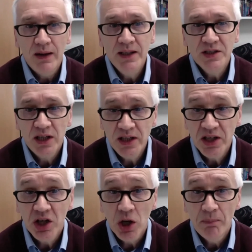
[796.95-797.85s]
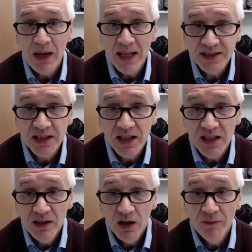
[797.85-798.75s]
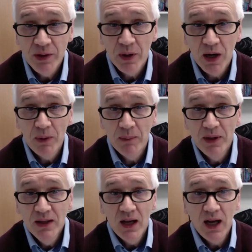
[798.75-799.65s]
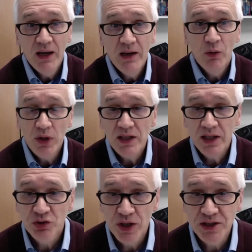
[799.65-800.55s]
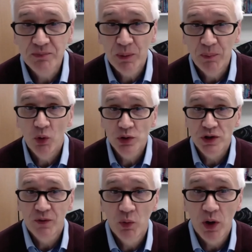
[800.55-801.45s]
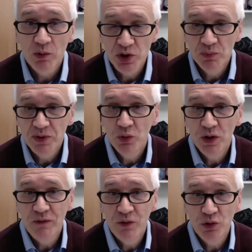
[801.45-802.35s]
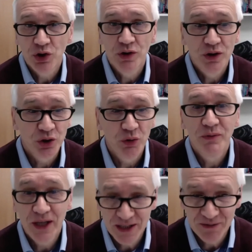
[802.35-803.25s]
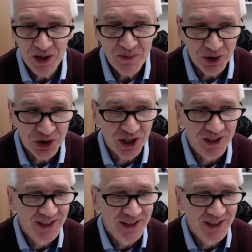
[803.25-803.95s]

insight into the complexity of the problem and a really interesting proposal for what we should be doing in the future. So thank you very much.